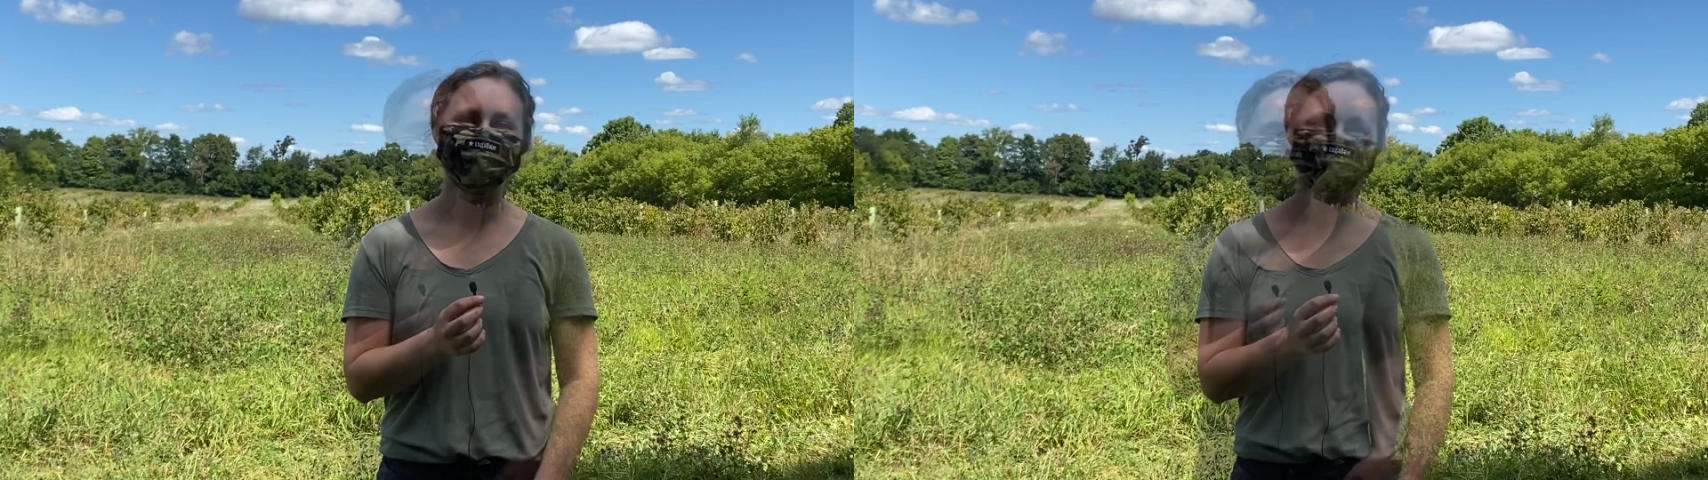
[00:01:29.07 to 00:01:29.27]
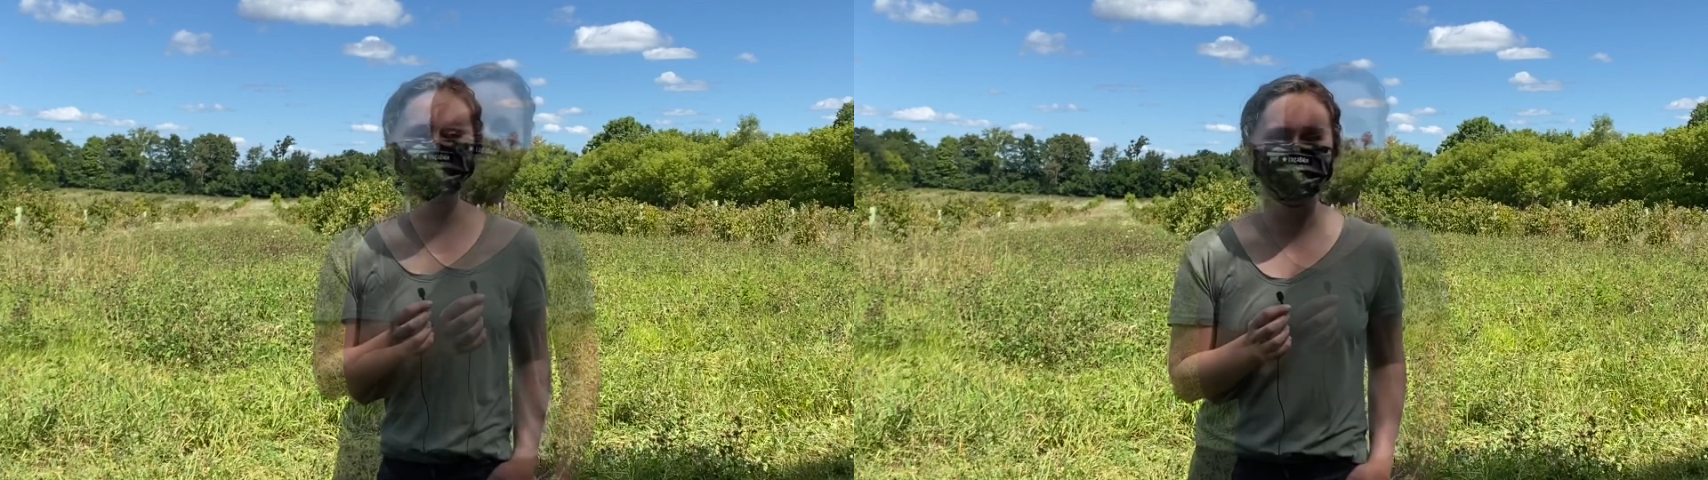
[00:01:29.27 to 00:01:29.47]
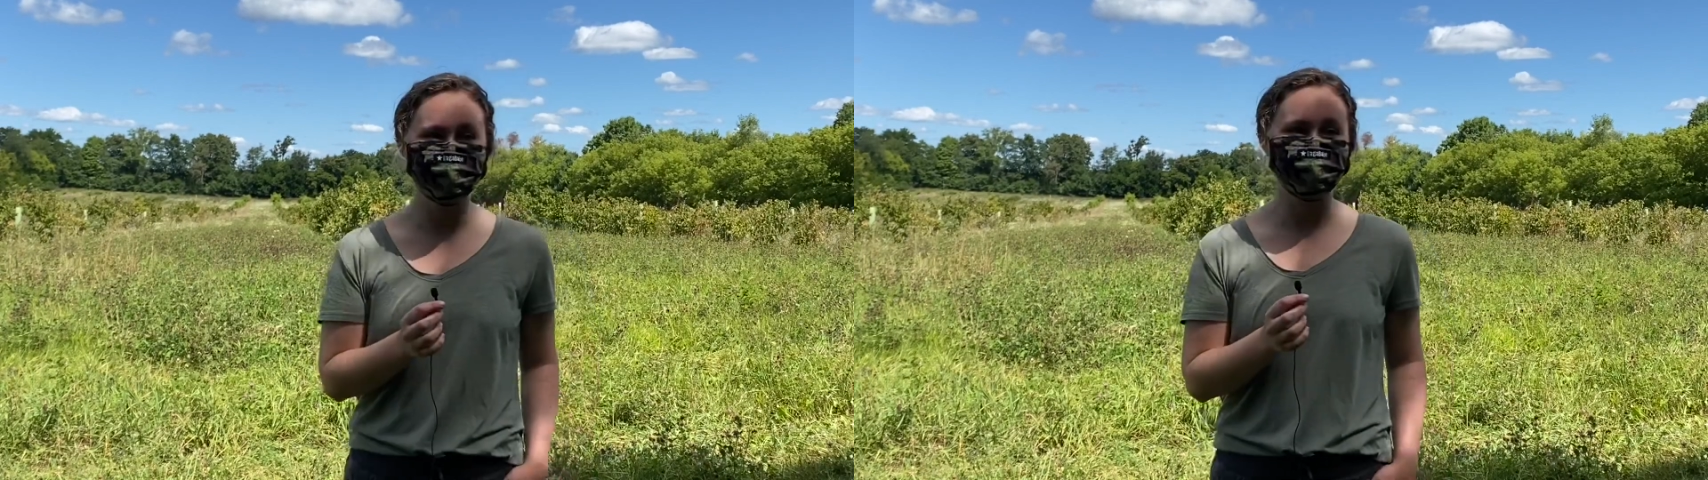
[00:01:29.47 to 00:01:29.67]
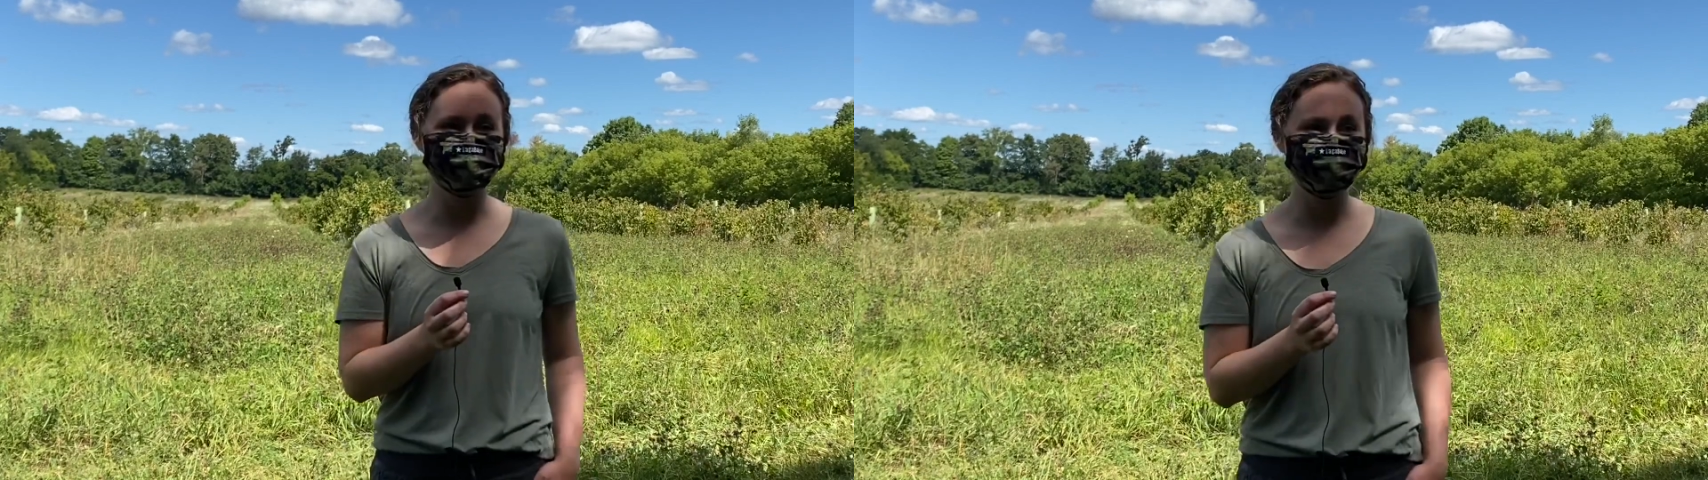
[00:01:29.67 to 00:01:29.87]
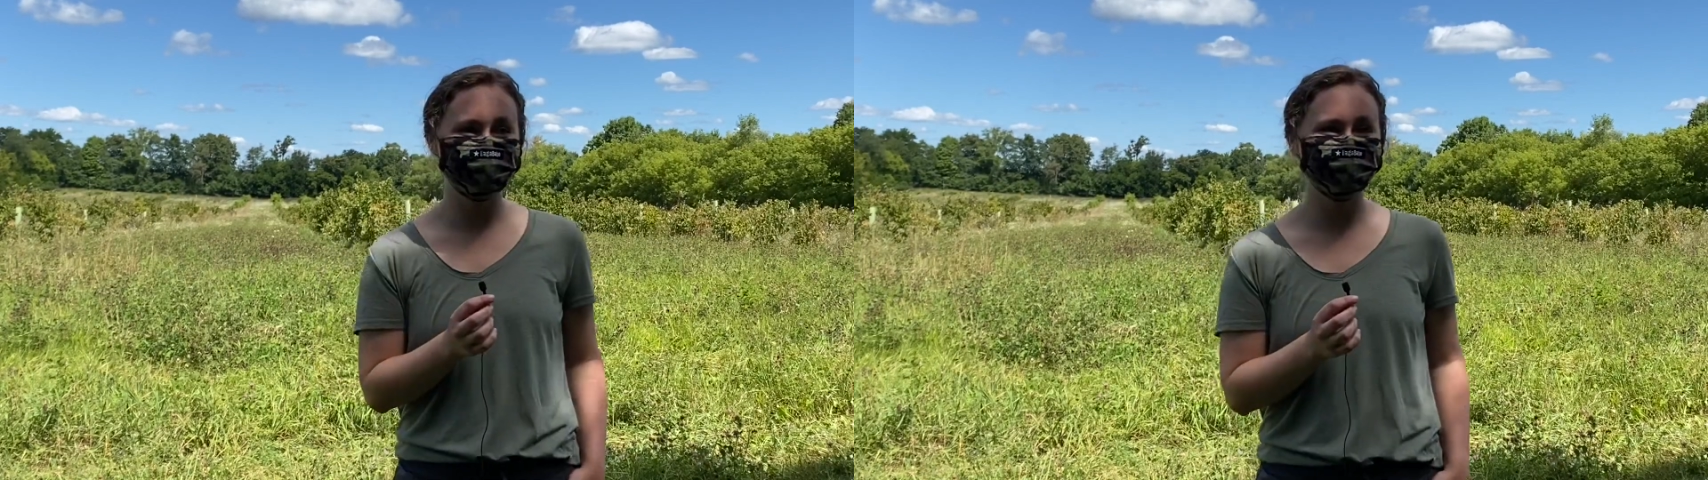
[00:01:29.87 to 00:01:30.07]
So
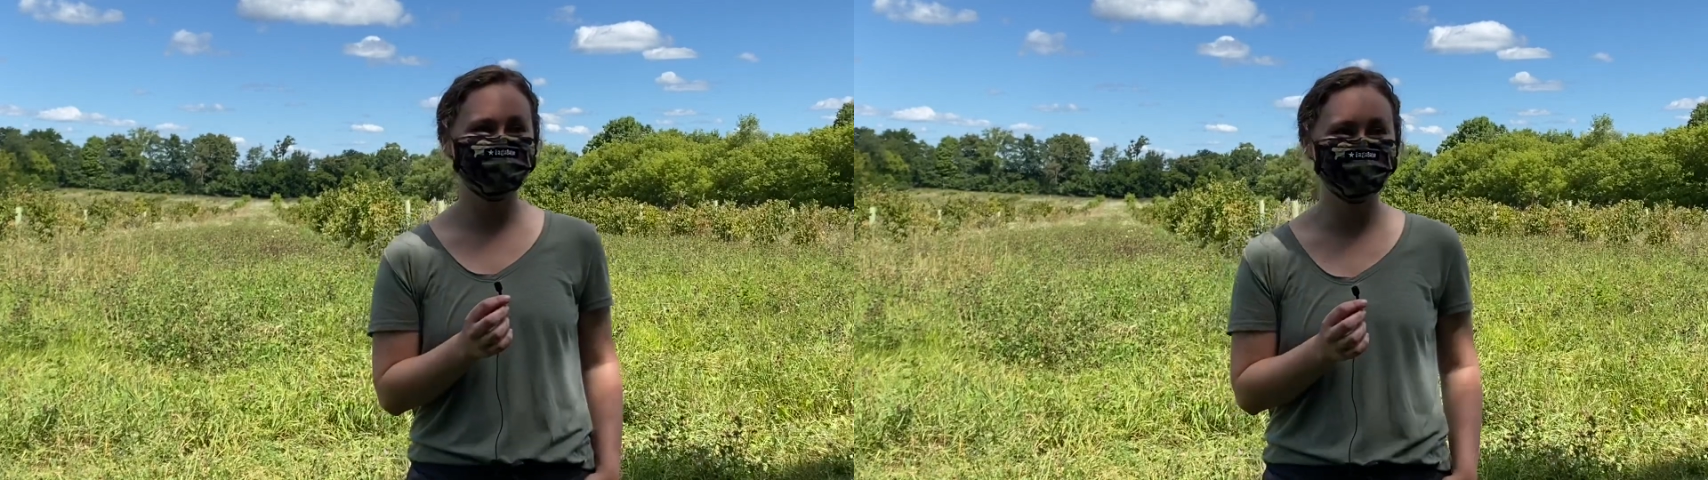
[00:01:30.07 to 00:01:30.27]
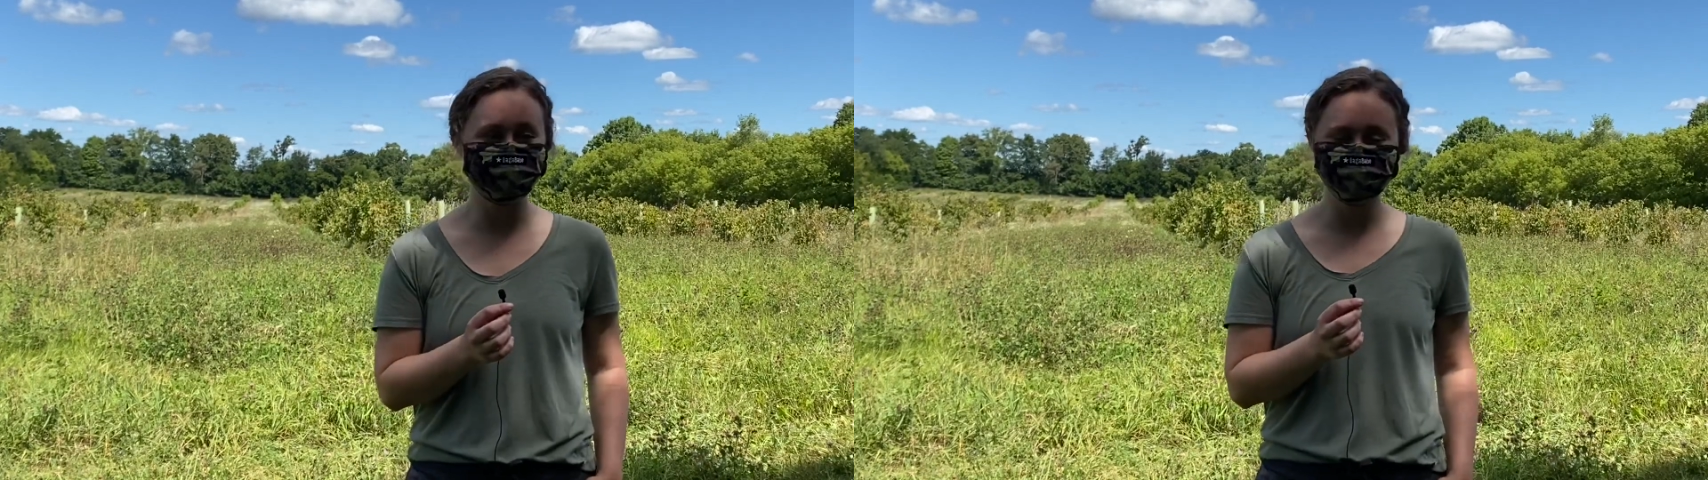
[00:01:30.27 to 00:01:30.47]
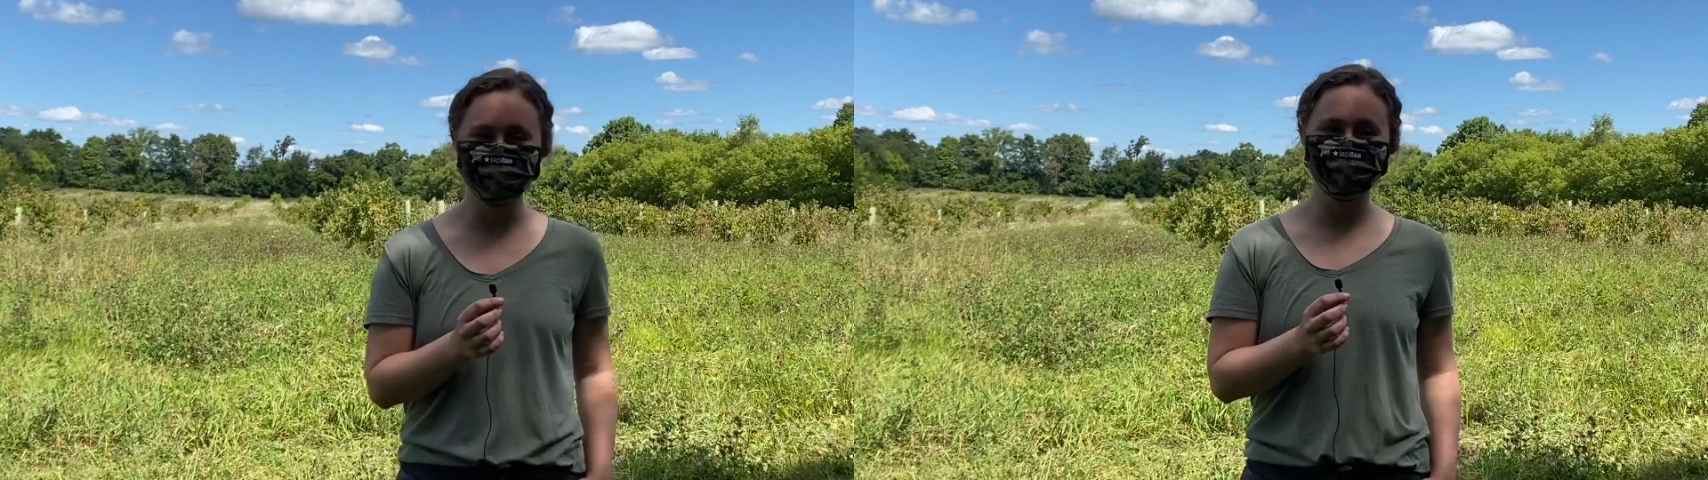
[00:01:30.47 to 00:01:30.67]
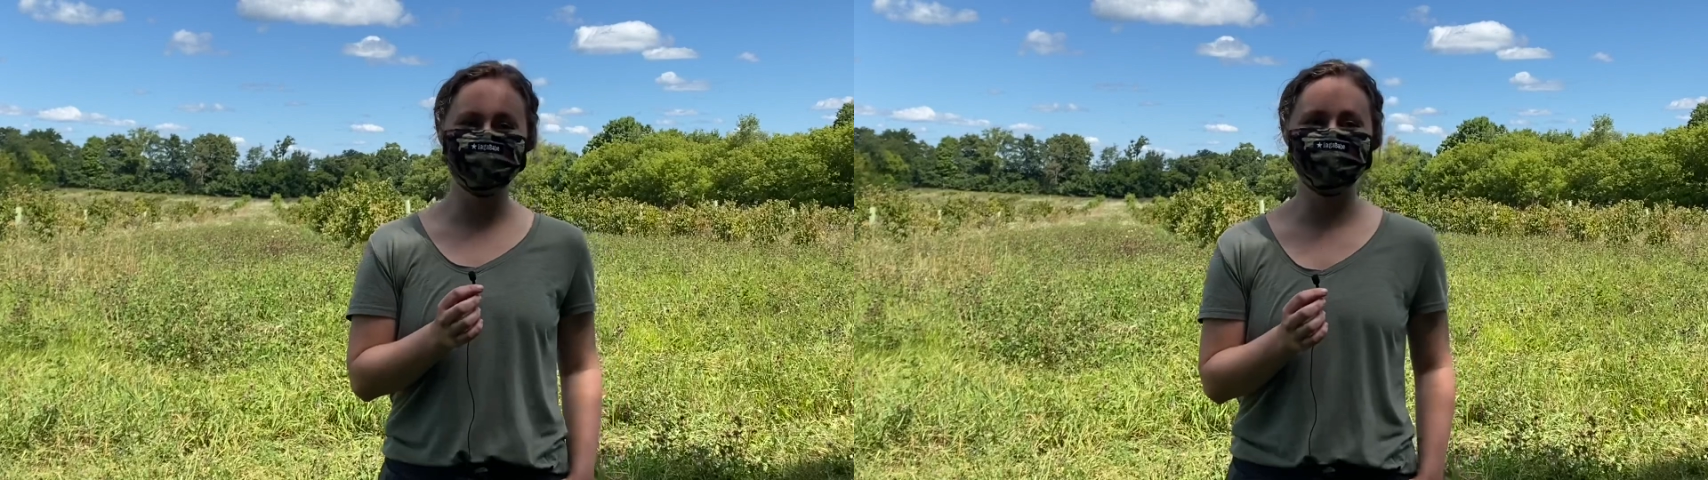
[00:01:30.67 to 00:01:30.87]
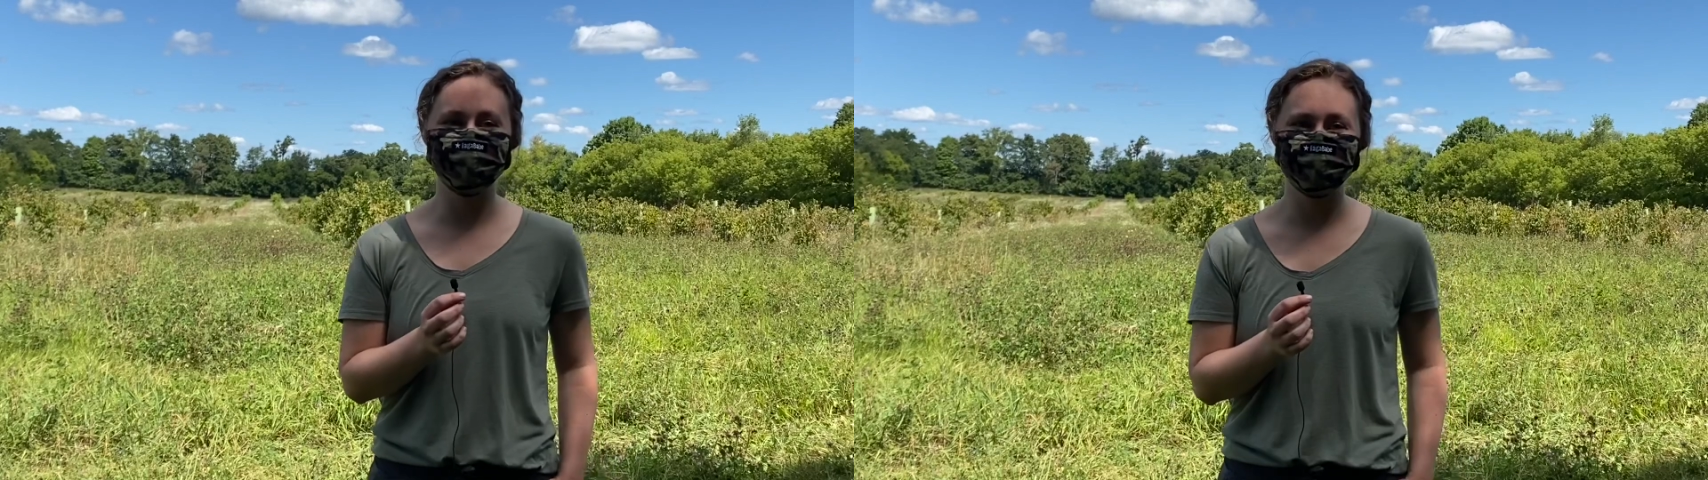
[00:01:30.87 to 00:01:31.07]
I have an
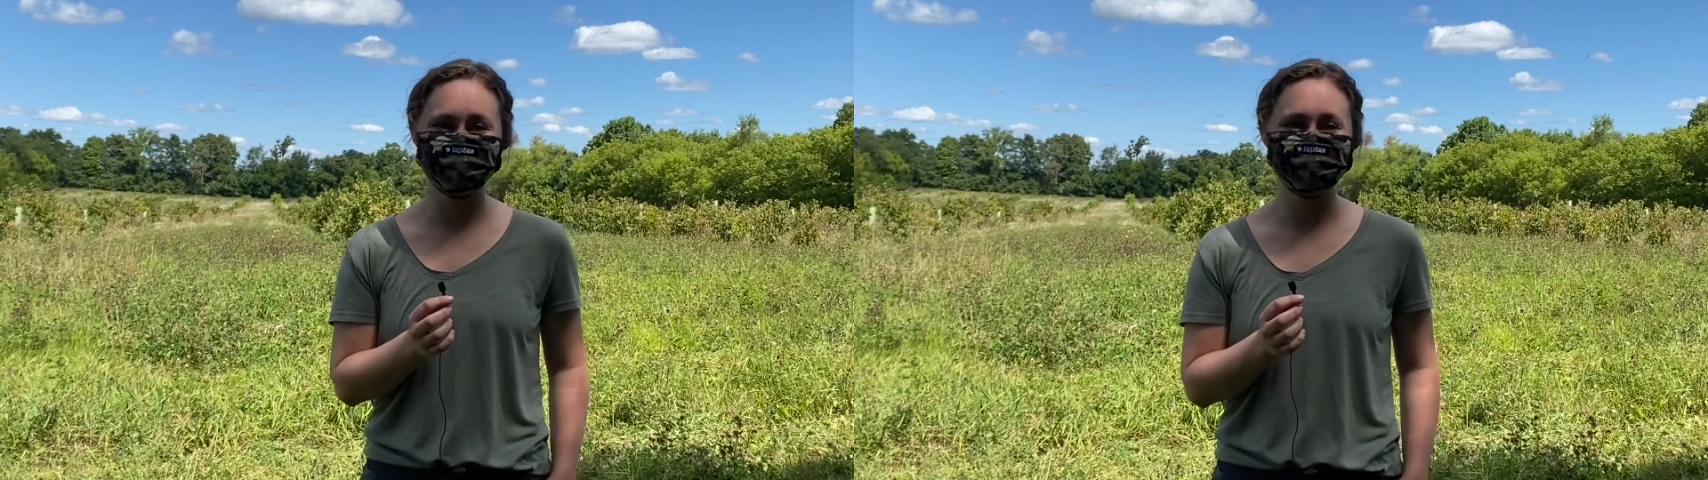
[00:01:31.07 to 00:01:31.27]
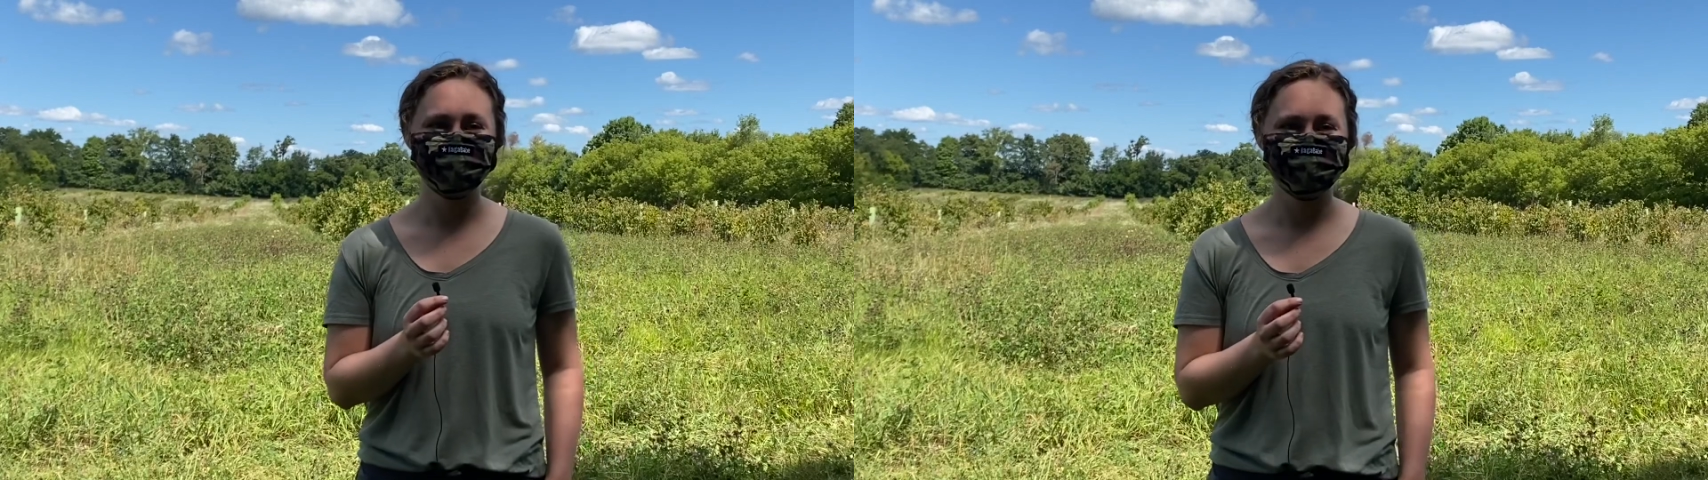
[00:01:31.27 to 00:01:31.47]
interest in